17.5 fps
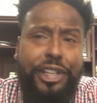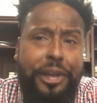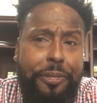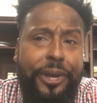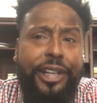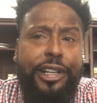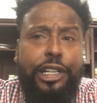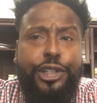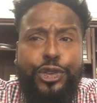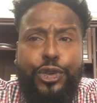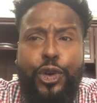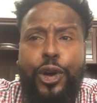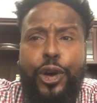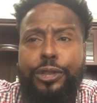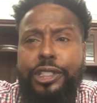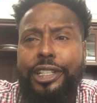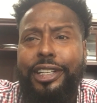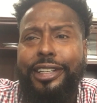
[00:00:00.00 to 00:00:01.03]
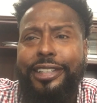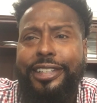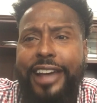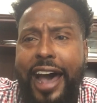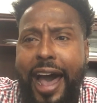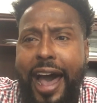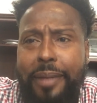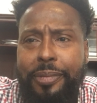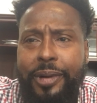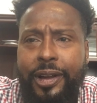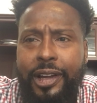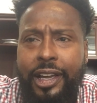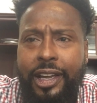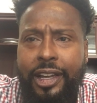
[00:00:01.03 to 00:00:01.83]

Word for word: typically you go to the top